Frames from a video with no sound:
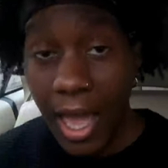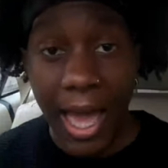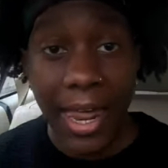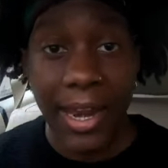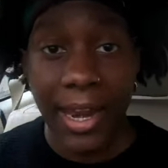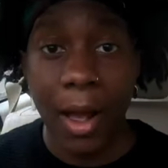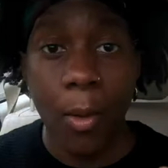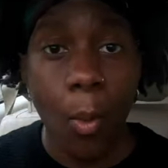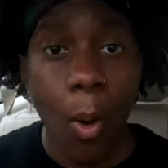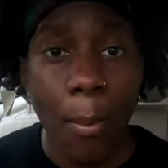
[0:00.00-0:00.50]
And then
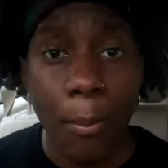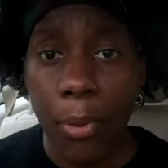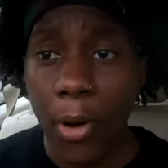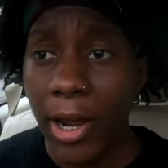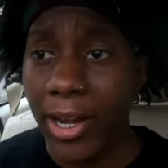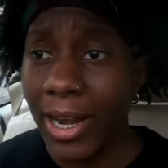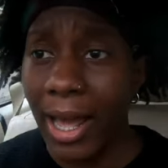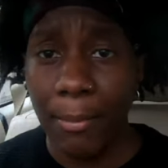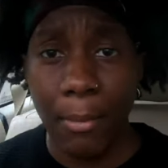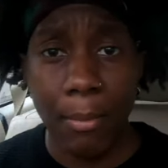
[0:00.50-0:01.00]
at one point,
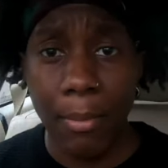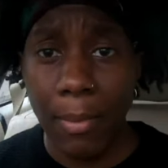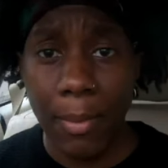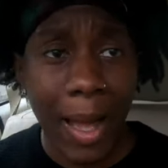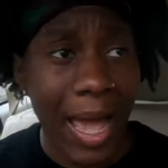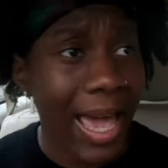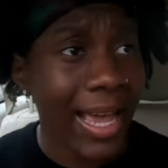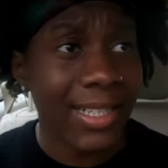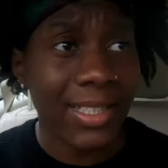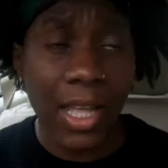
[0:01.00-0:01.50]
like, my
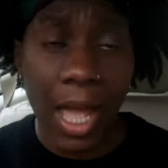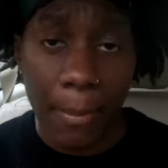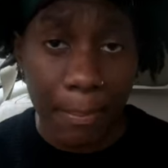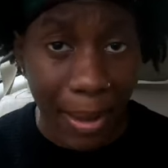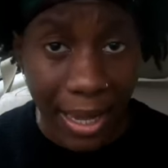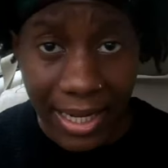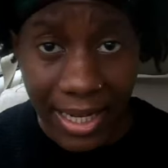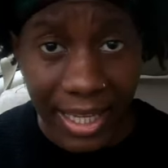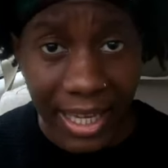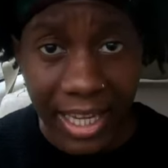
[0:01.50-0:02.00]
ex started
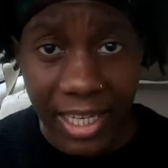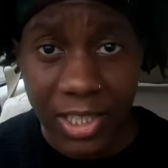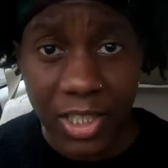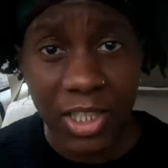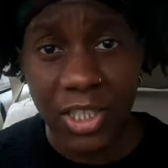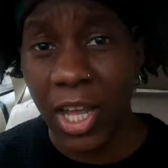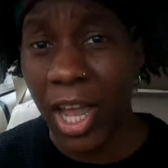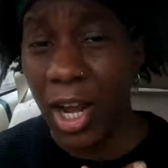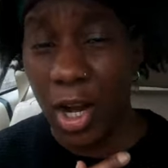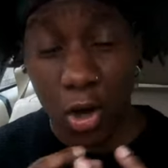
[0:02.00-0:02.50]
panicking, she
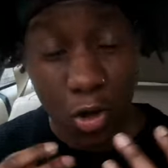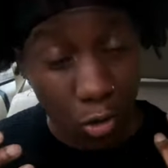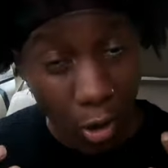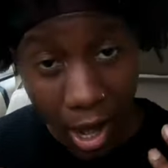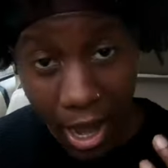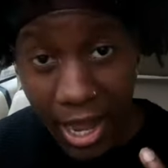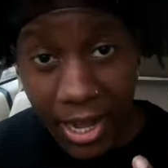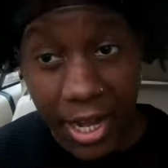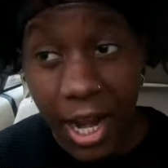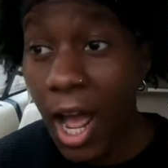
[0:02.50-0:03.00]
started
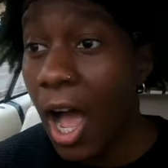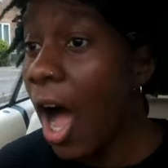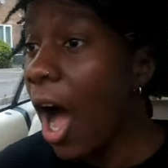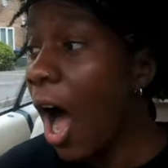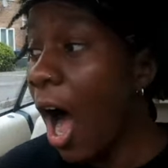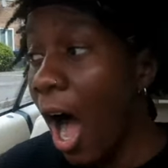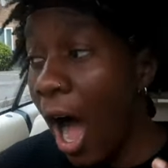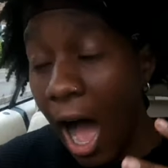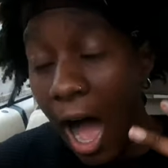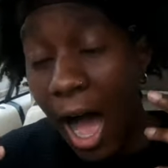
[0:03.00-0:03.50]
crying.
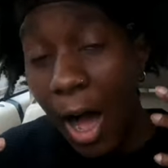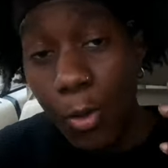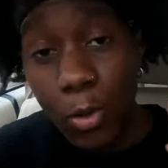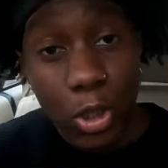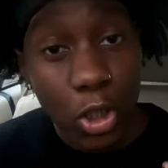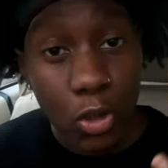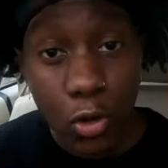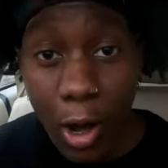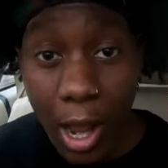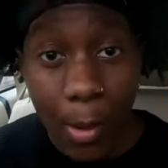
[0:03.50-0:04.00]
I was
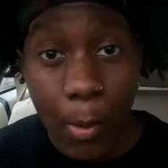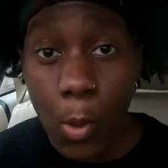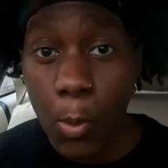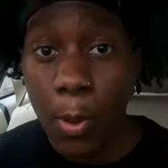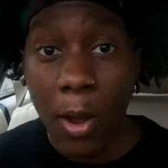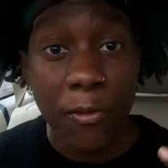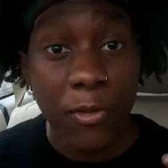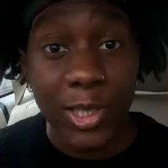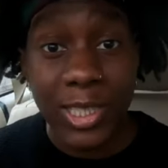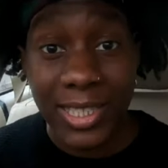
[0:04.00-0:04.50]
crying, we
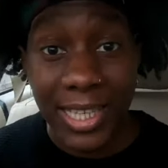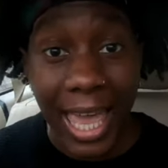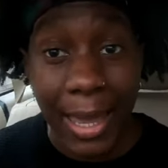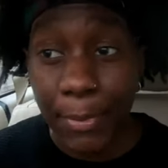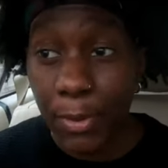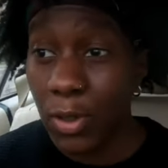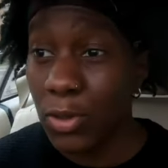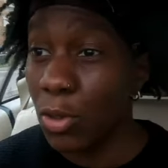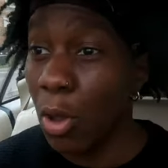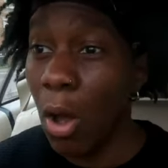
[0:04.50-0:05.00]
both were scared
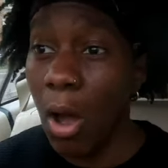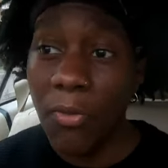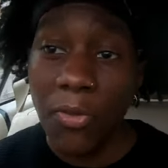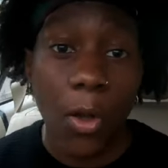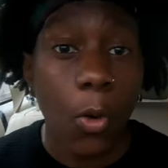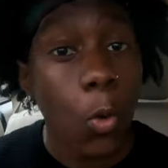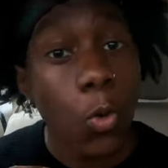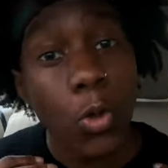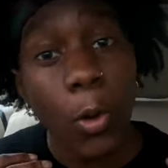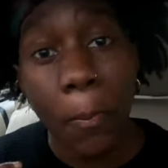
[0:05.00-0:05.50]
because after I
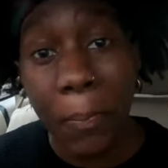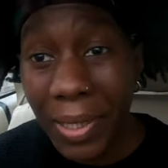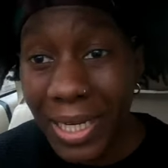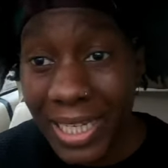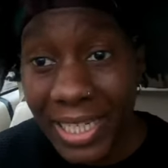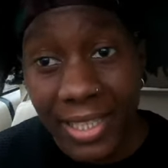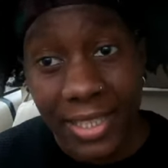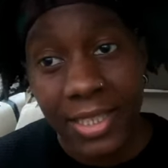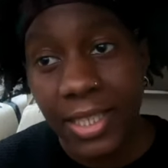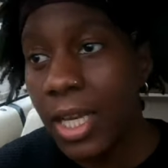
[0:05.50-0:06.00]
called the
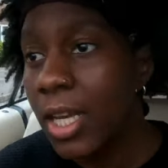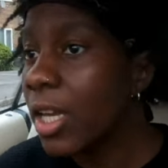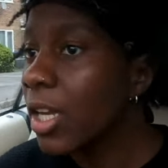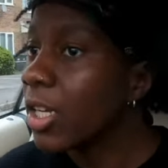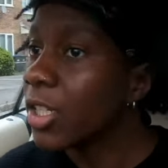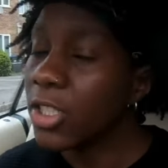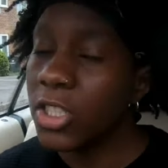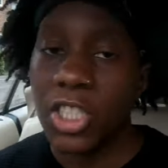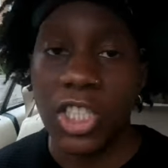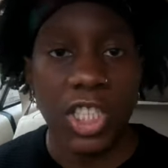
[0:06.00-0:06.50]
police,
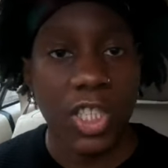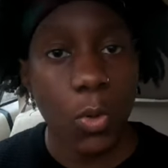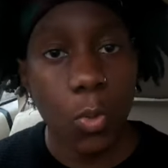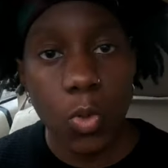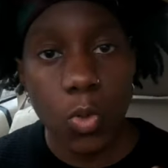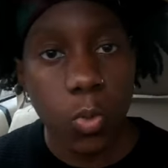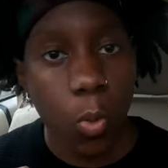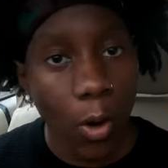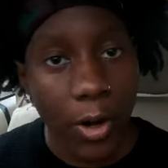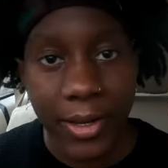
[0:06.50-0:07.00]
she was
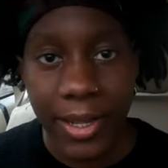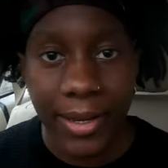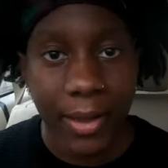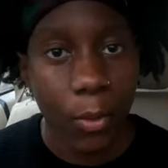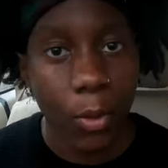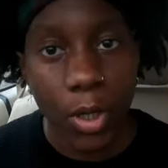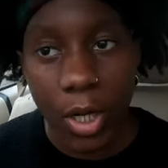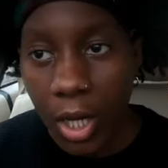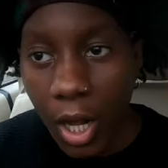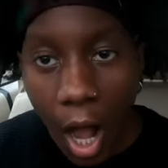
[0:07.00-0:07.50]
worried that they were
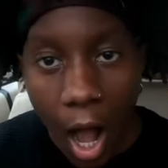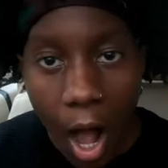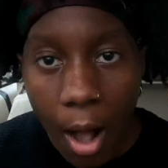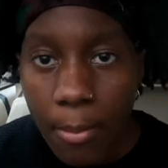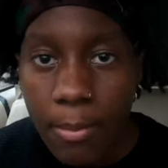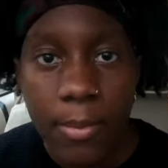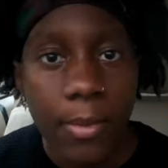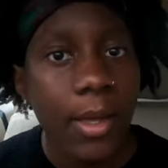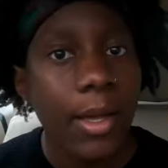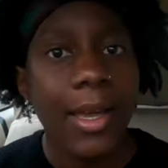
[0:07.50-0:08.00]
gonna
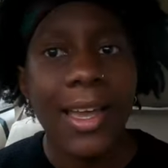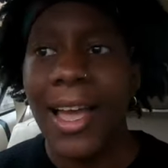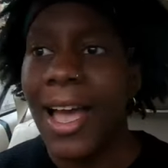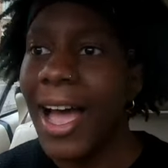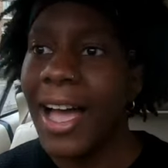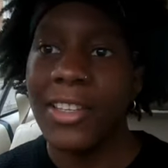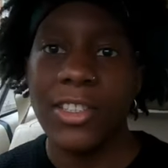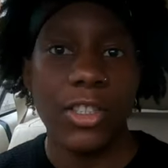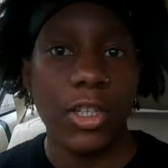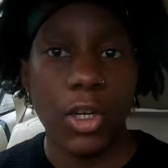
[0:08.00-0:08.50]
come
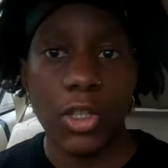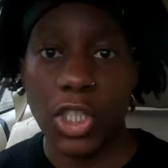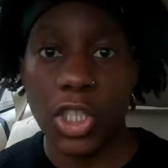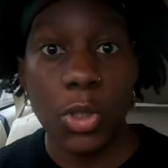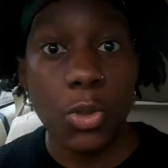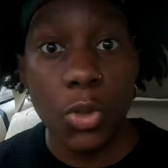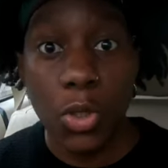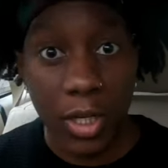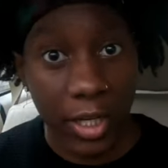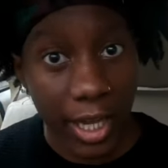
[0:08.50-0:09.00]
and, you know, she was
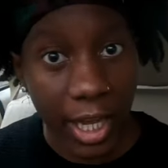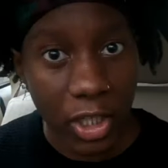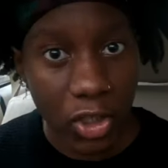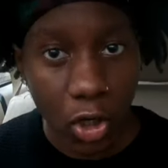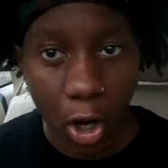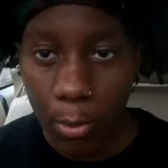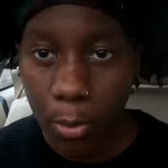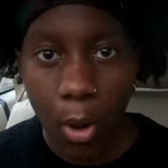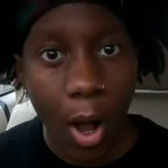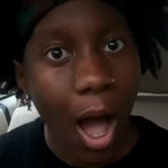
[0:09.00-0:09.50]
gonna get in
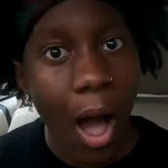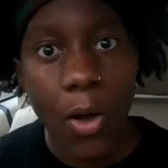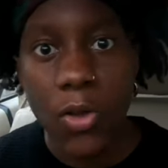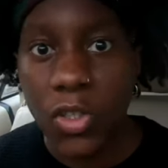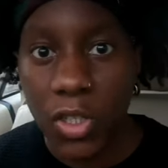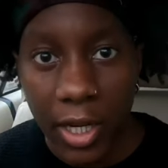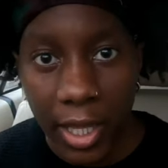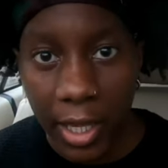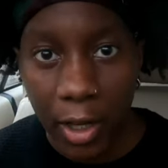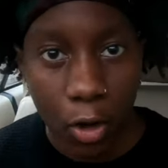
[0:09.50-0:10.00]
trouble, I was
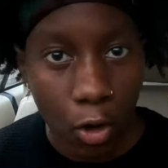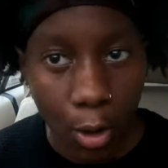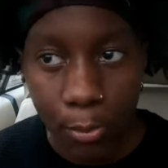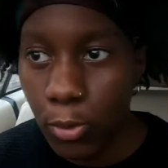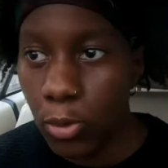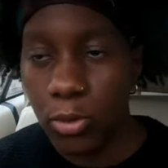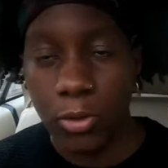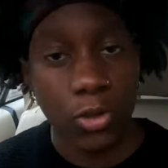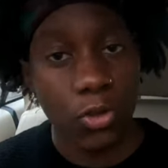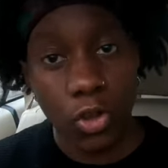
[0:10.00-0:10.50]
gonna get in
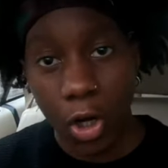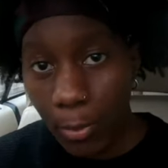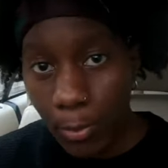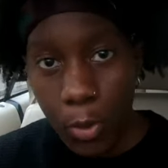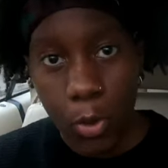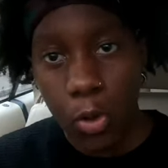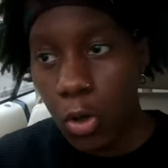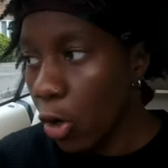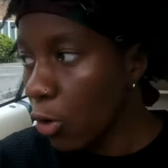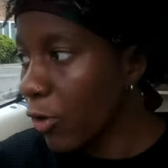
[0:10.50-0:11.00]

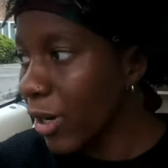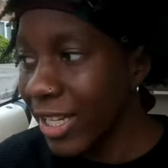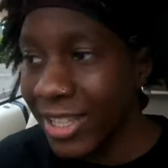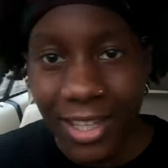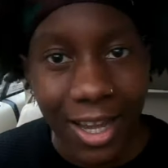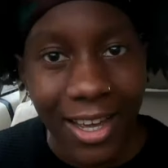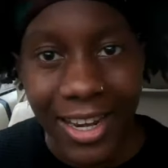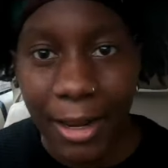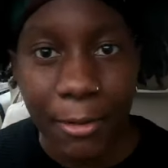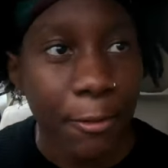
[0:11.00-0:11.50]
trouble, career
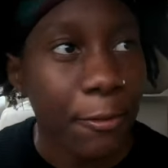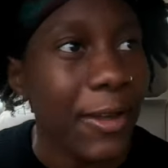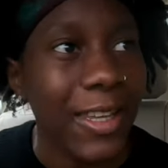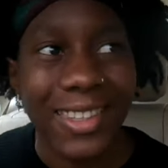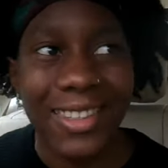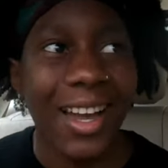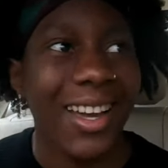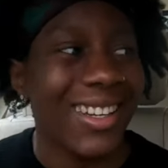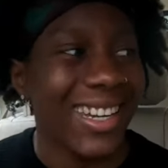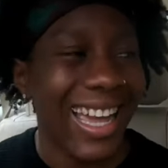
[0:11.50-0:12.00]
done, everything
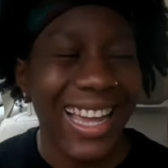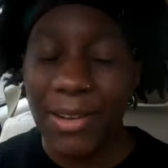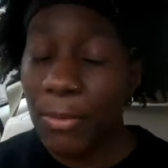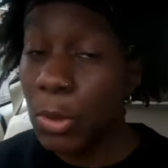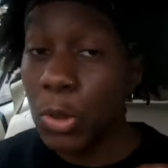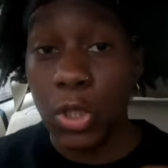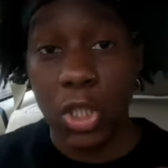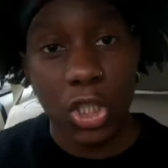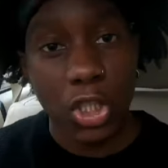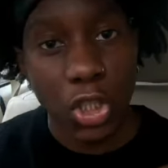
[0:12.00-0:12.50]
done. Like, we were
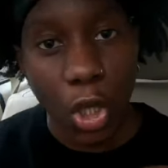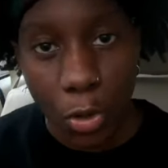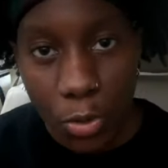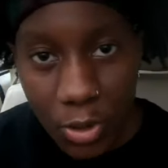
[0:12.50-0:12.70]
just so